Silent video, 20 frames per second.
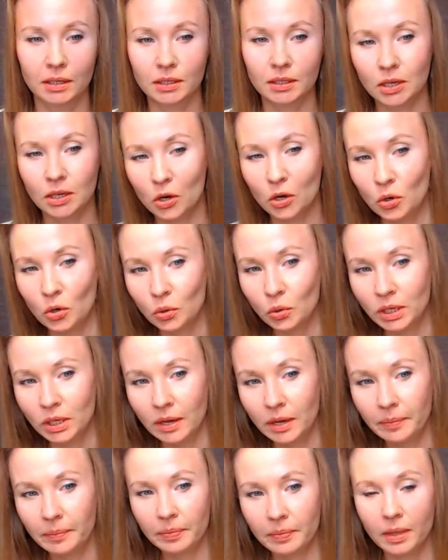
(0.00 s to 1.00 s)
so
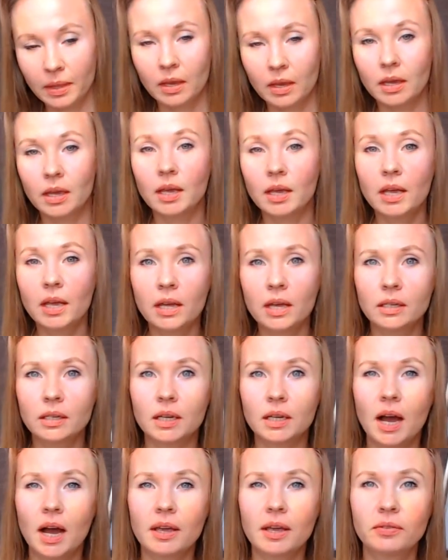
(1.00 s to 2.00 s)
yeah
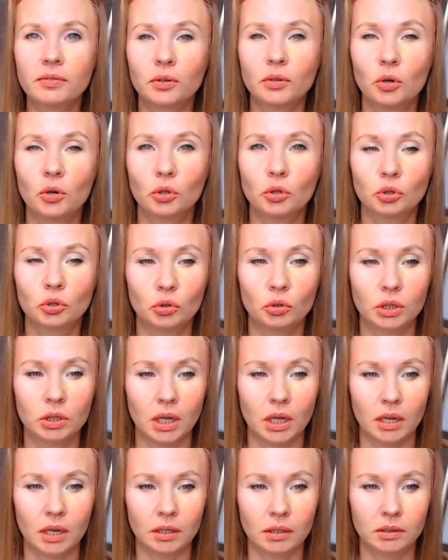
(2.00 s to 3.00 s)
and I forgot to
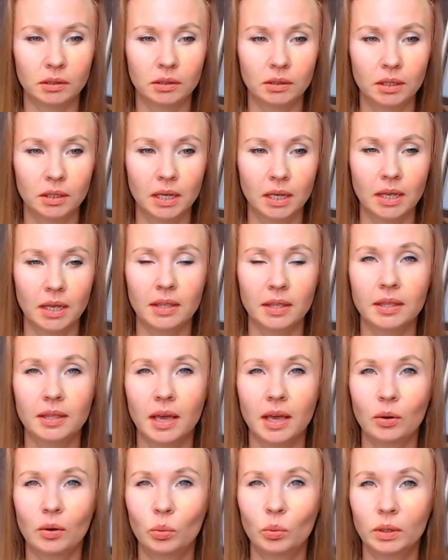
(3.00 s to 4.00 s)
tell
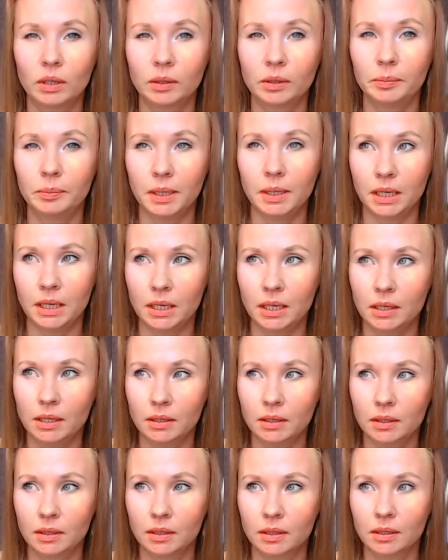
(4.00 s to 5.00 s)
there will be
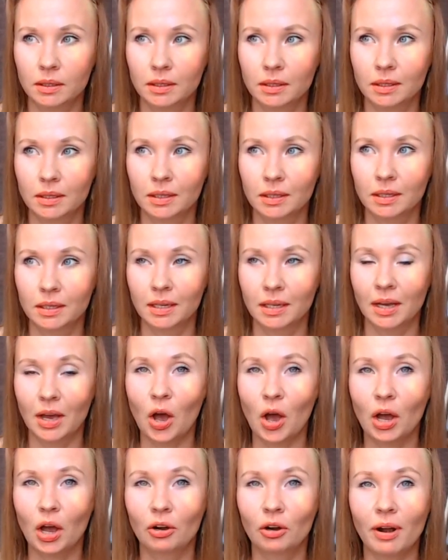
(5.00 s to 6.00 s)

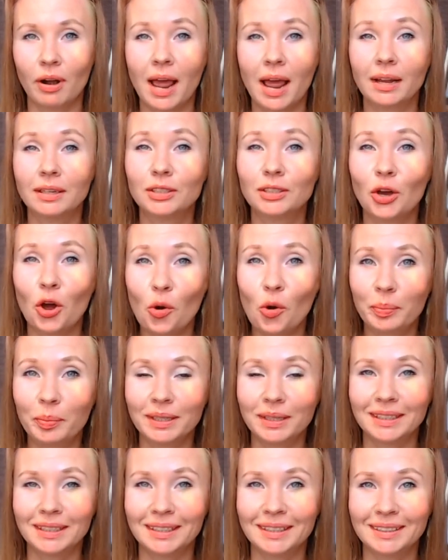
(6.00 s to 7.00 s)
grand
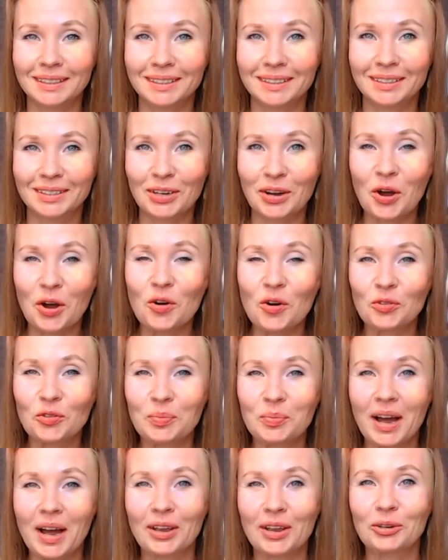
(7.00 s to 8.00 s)
opening
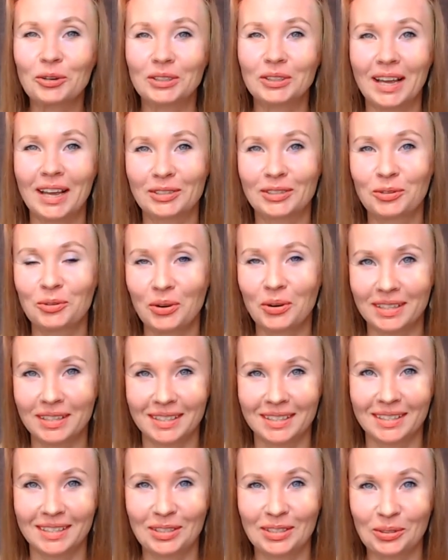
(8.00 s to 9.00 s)
of my online
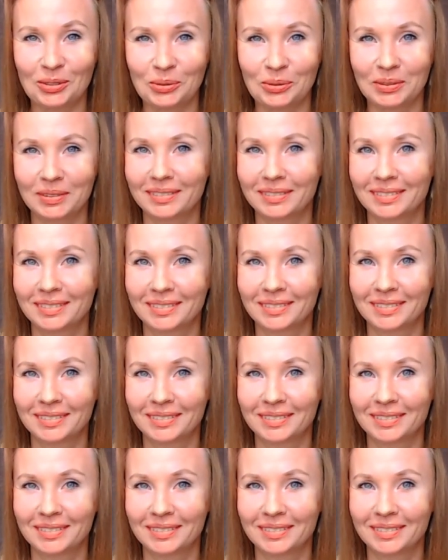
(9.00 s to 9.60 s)
courses soon